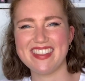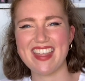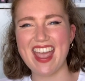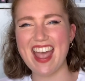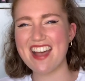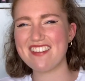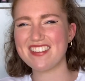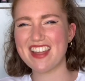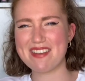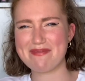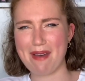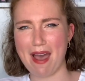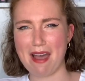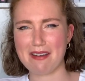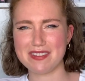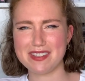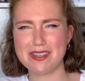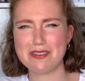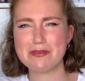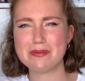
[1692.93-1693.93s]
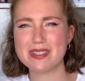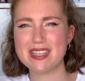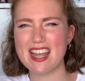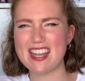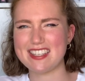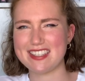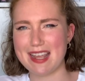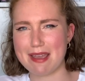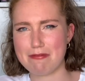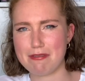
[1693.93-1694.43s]
they have like powers. They're almost
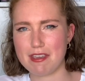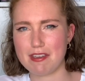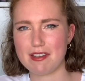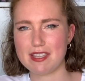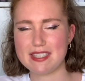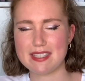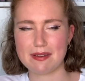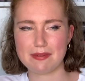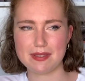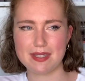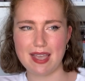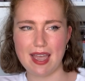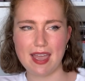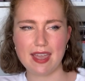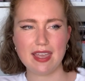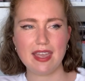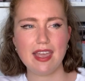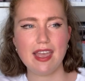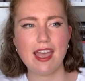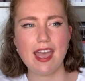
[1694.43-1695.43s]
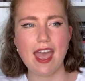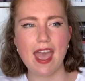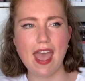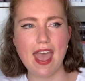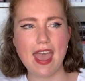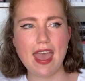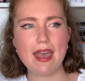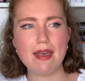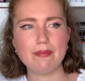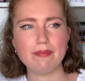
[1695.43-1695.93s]
like demigods, I would say.
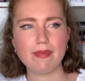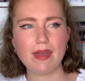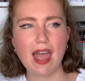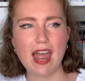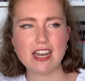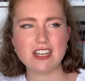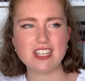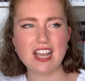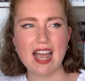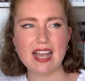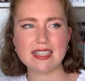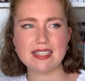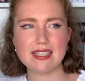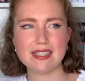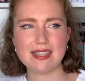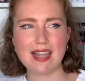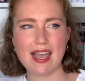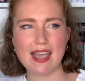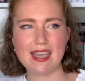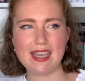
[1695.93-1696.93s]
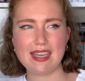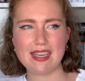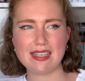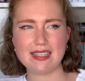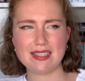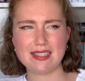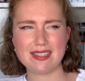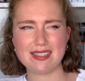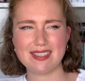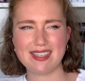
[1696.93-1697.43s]
Um, and Jacks is like
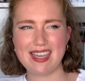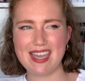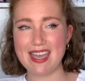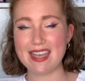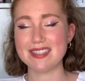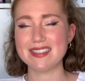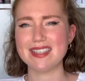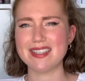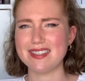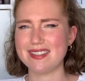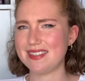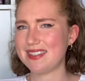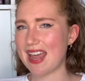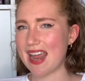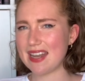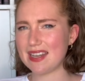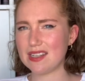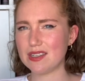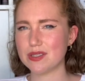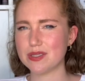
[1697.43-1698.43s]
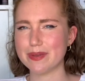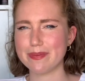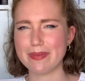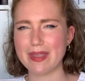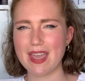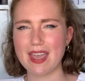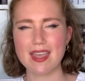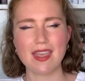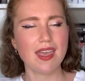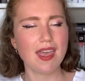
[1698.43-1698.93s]
his kiss is deadly or
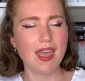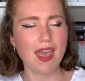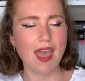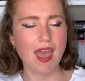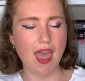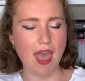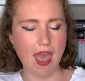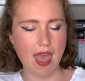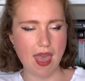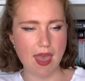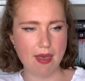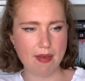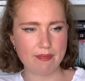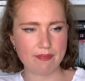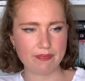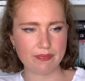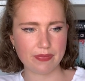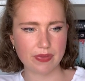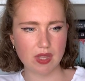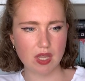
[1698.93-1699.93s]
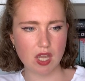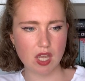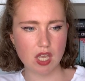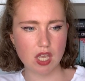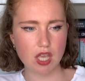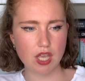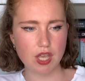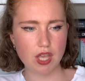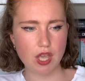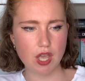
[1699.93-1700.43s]
something. Um,
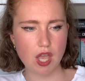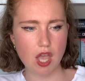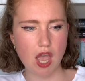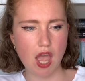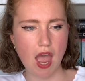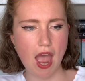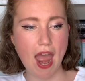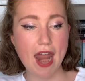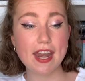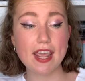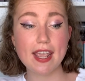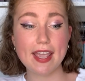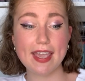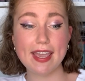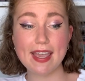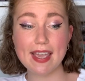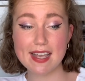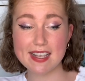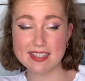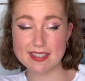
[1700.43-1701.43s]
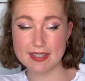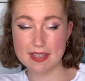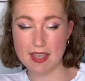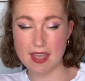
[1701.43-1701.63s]
and he is